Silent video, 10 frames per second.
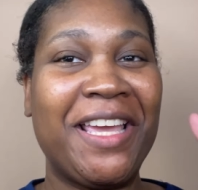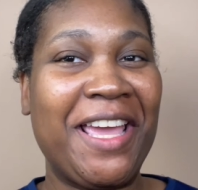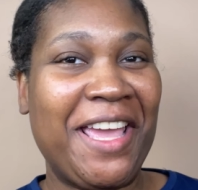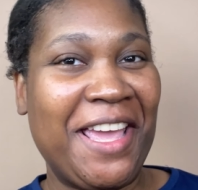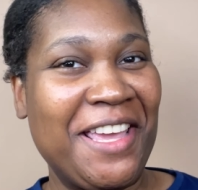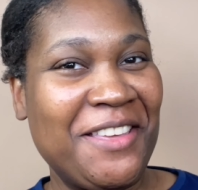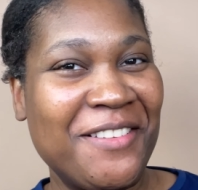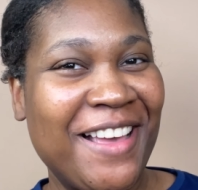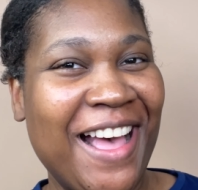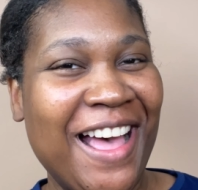Hey
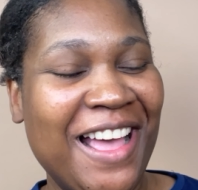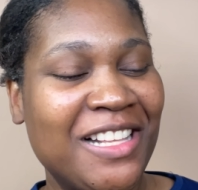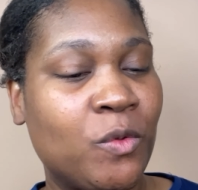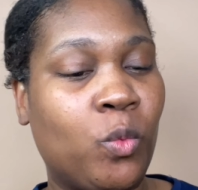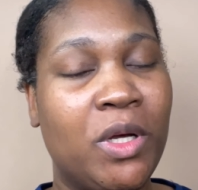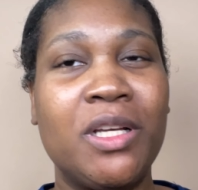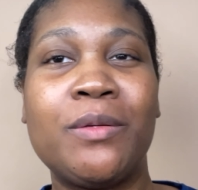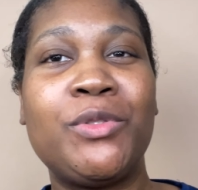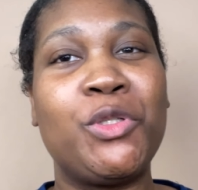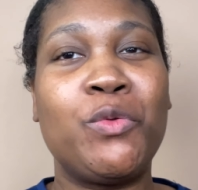you guys,
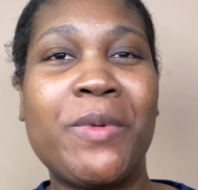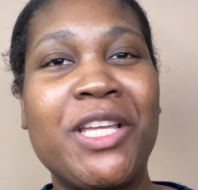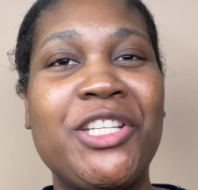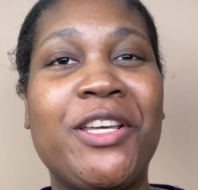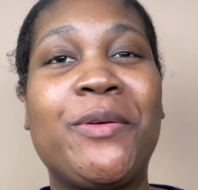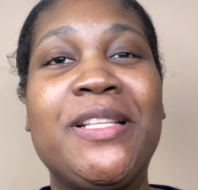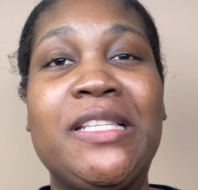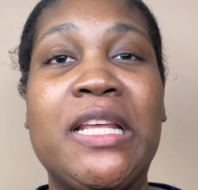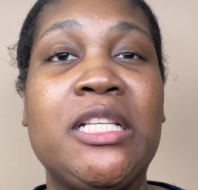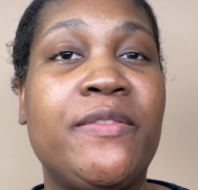welcome to my channel. In
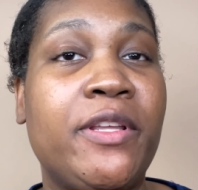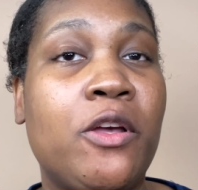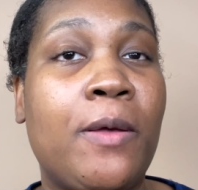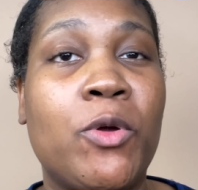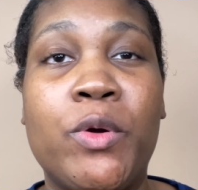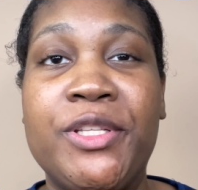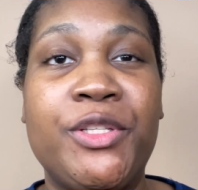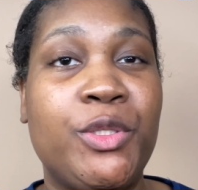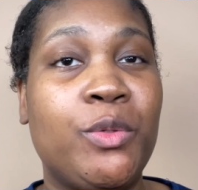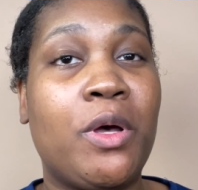today's video I'm going to
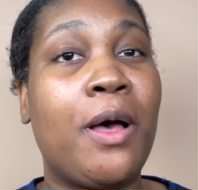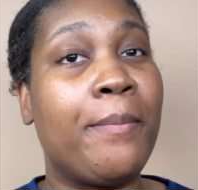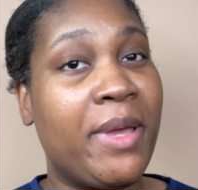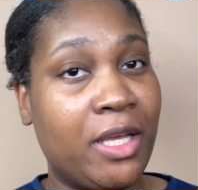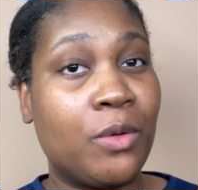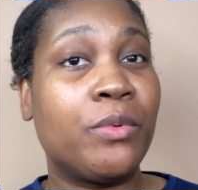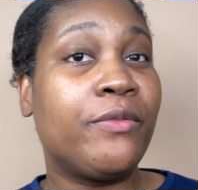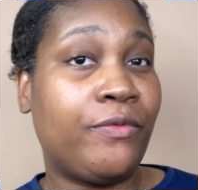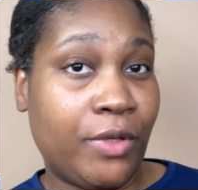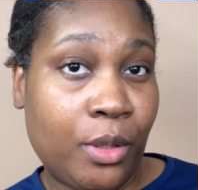do a makeup
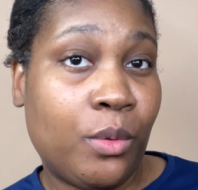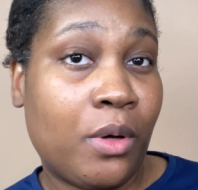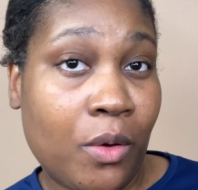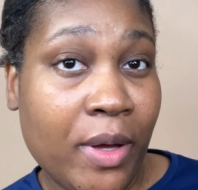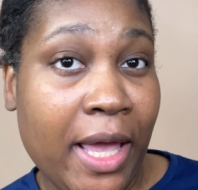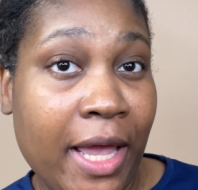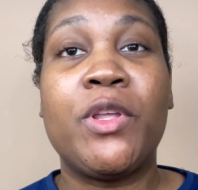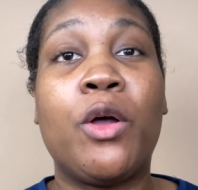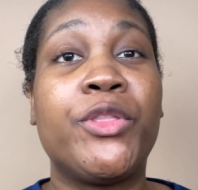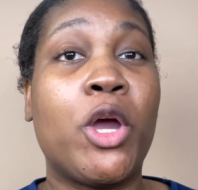review, okay,
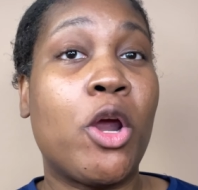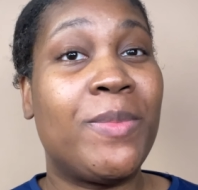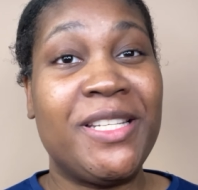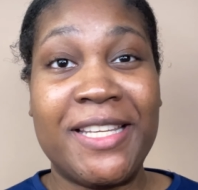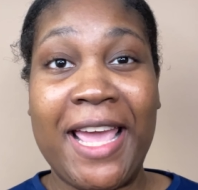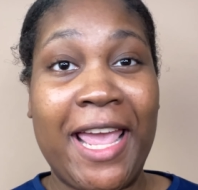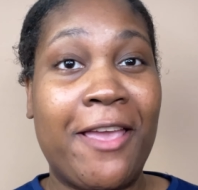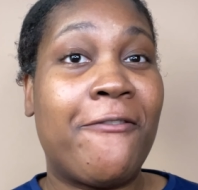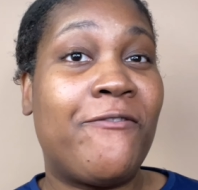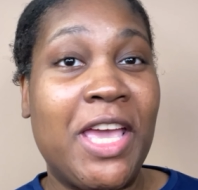on the Urban
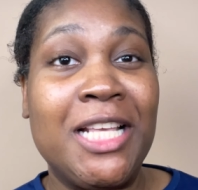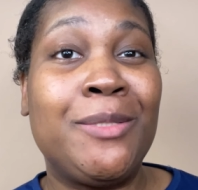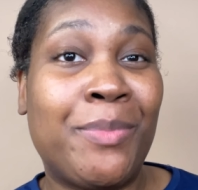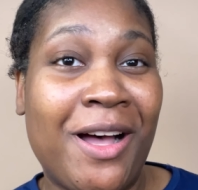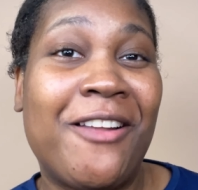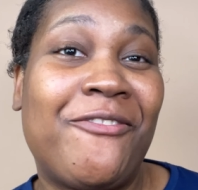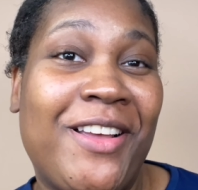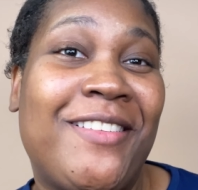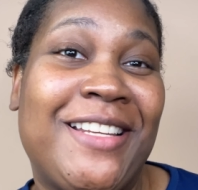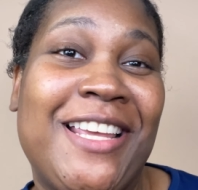Decay Face Bond
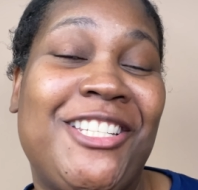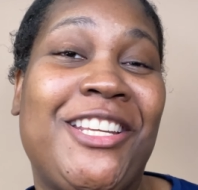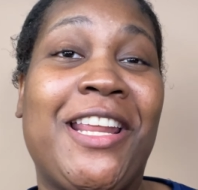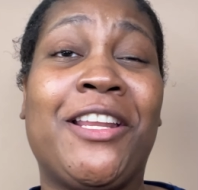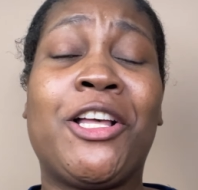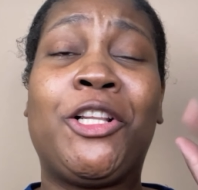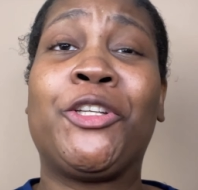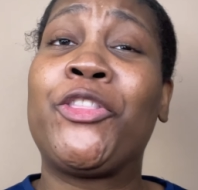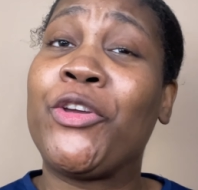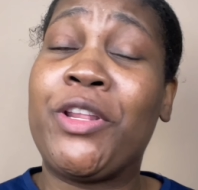foundation in
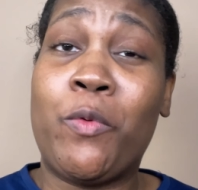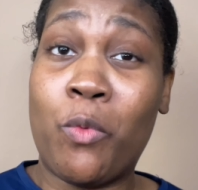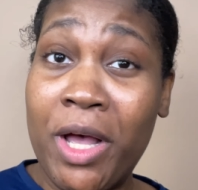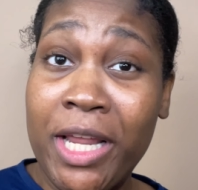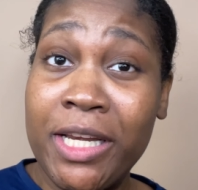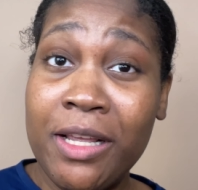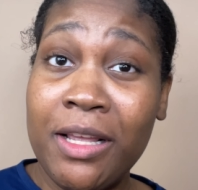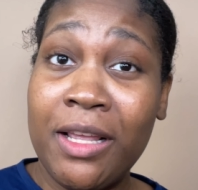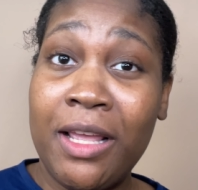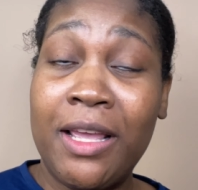color 31.
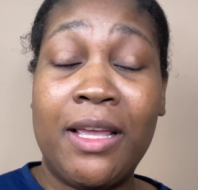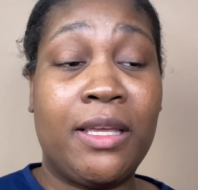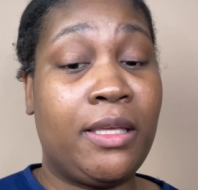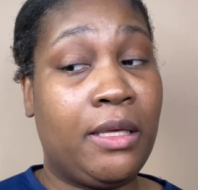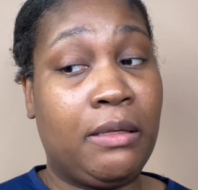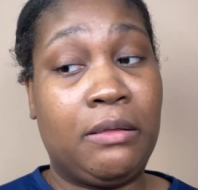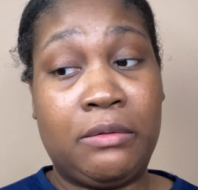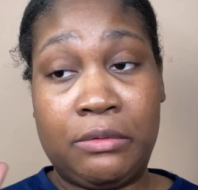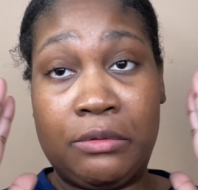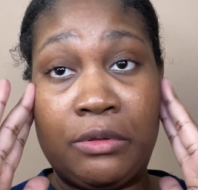Yeah, I
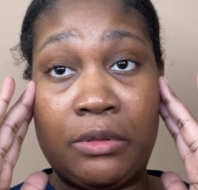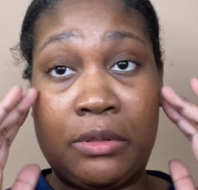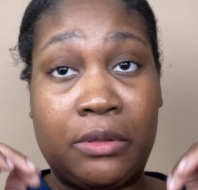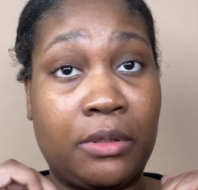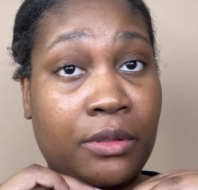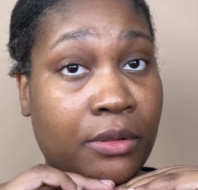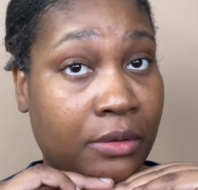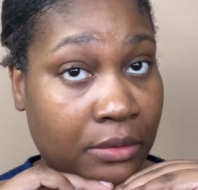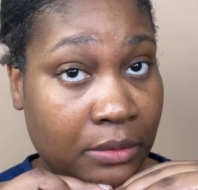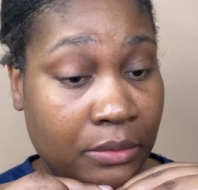know, John, I
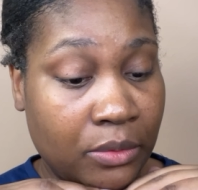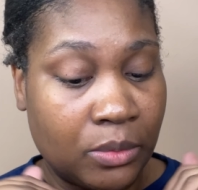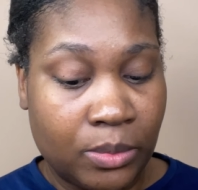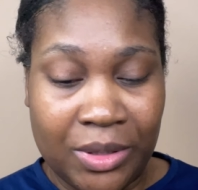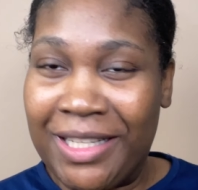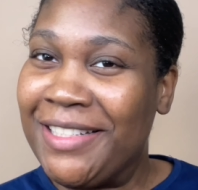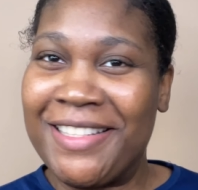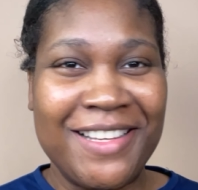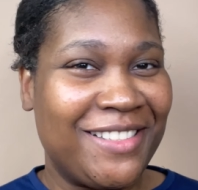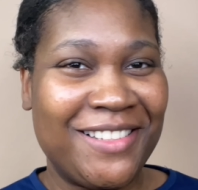know, but let's
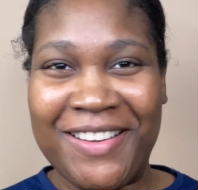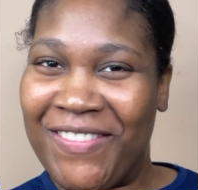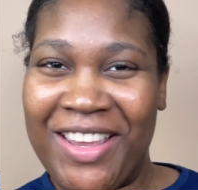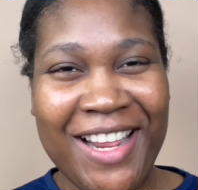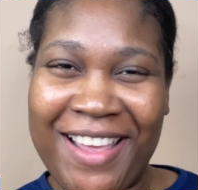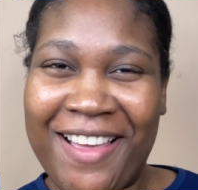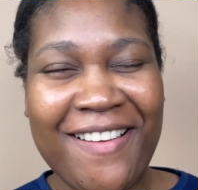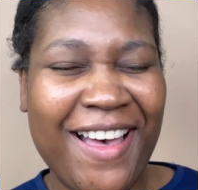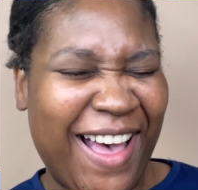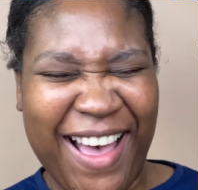get to the video.